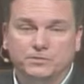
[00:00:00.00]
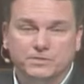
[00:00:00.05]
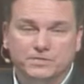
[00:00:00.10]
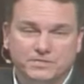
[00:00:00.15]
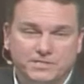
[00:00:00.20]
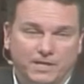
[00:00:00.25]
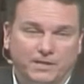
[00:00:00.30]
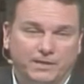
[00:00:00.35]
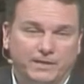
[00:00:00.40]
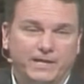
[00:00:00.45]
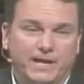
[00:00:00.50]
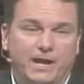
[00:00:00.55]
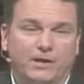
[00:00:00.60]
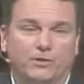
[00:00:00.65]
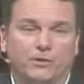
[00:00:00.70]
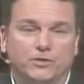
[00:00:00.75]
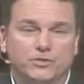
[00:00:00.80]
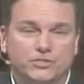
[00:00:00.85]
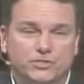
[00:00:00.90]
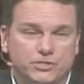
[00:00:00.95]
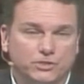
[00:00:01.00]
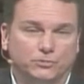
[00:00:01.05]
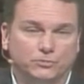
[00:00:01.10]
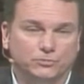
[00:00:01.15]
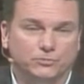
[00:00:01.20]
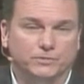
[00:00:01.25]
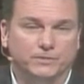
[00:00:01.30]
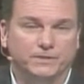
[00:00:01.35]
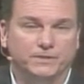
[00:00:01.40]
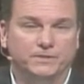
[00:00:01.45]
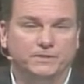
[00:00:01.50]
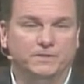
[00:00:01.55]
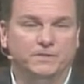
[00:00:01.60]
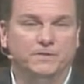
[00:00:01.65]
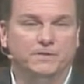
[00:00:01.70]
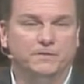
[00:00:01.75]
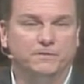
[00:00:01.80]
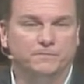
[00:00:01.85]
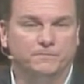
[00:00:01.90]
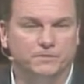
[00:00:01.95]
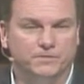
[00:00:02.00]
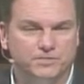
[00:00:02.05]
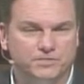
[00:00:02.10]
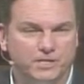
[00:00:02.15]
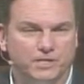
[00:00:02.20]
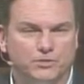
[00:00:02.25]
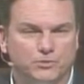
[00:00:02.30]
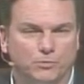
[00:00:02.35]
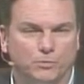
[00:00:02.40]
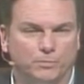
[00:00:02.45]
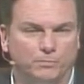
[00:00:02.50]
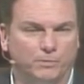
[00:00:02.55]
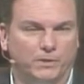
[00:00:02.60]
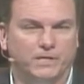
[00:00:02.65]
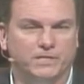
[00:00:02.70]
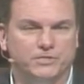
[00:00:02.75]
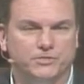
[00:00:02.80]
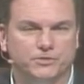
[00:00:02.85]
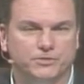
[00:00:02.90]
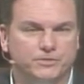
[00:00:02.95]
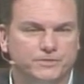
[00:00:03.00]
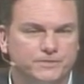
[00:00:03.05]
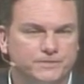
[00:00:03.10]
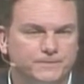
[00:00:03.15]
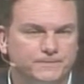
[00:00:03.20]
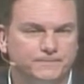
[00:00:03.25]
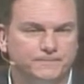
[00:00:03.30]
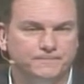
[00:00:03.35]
selling out our children for sexual pleasures.